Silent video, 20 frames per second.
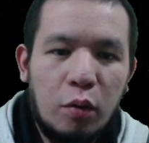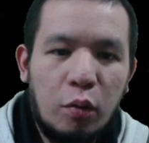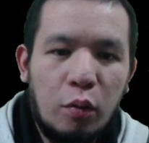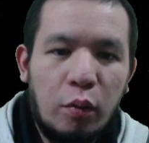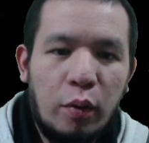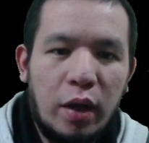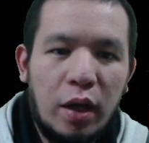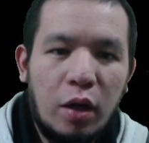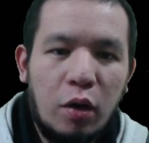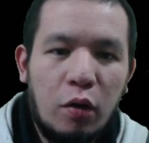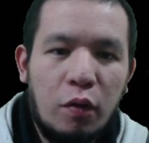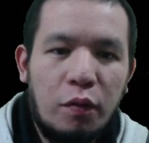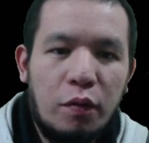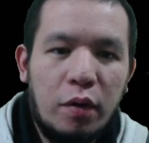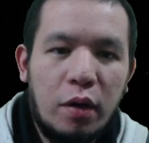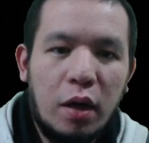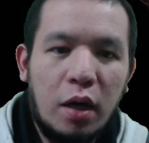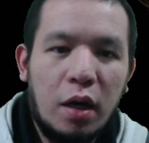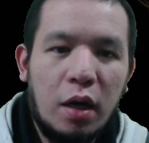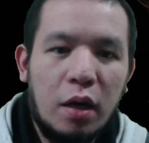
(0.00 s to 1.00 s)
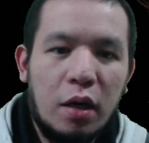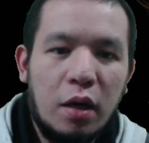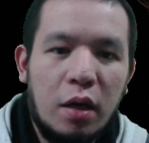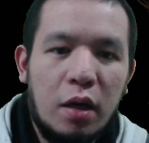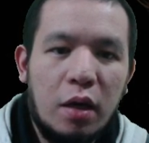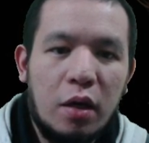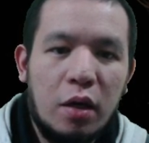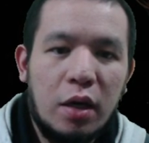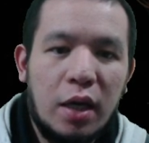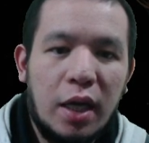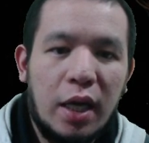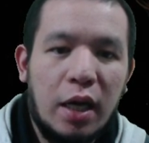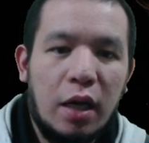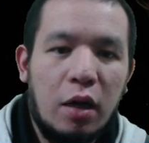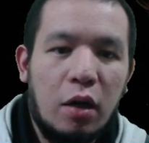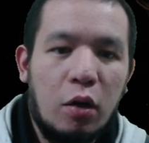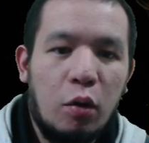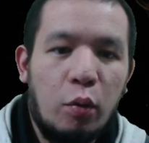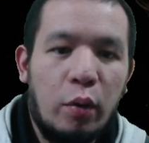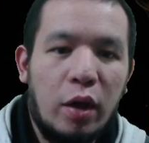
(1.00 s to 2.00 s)
way
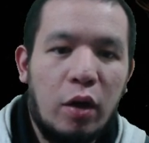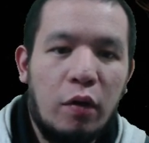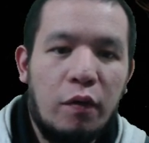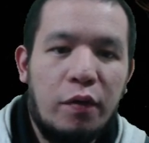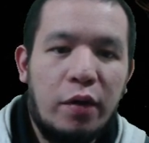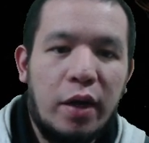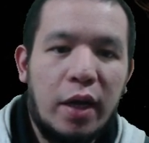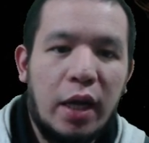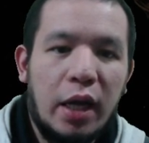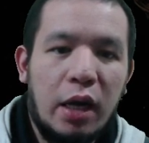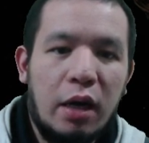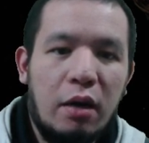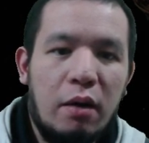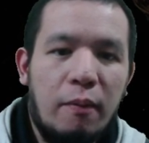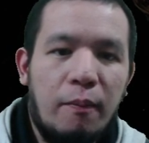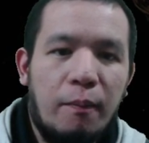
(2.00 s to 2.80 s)
over here